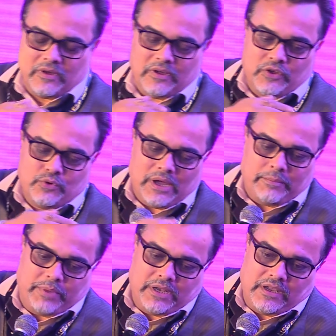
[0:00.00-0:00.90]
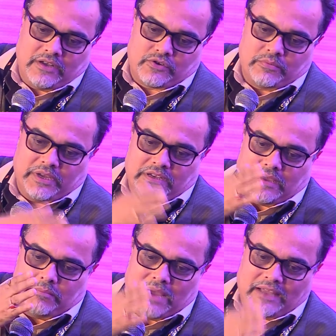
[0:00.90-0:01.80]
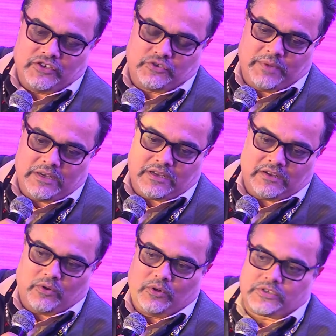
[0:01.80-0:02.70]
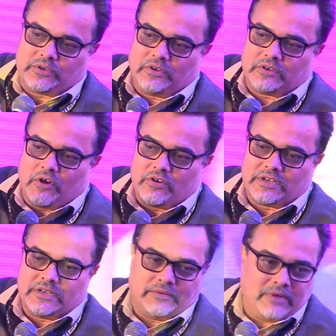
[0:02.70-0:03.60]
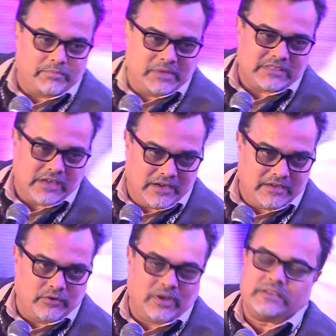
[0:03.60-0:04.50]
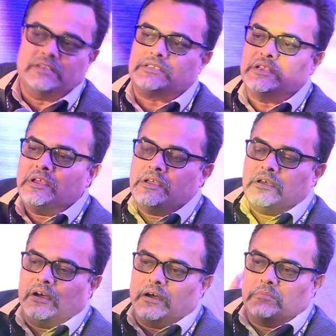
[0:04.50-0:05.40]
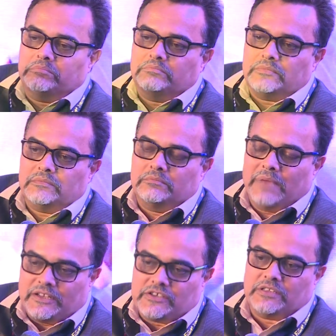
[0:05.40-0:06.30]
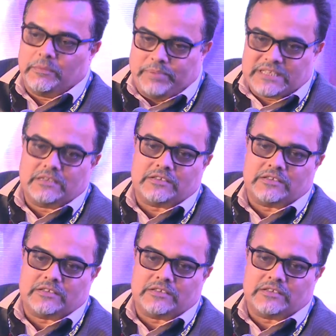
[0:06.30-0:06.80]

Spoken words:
You have been into media management and also on content development side, at least managing the business